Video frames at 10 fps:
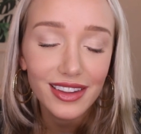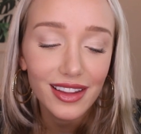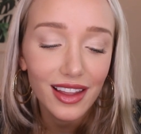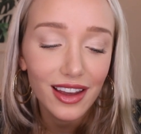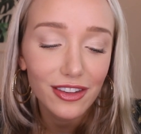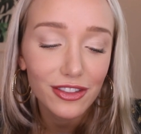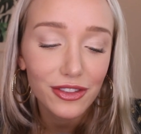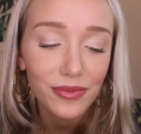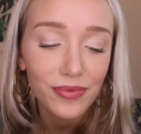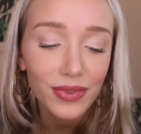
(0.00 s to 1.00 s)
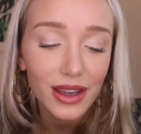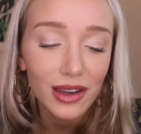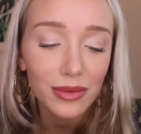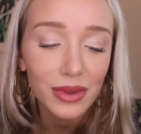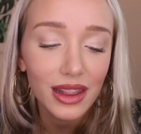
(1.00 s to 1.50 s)
the love,
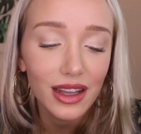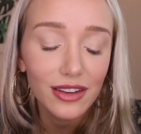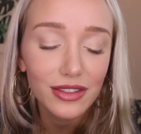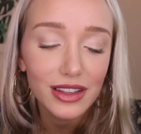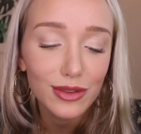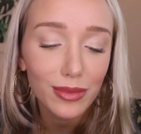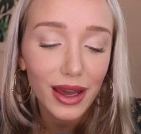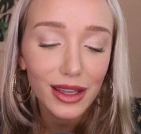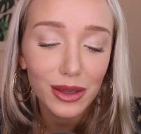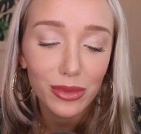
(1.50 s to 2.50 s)
and we love this Maya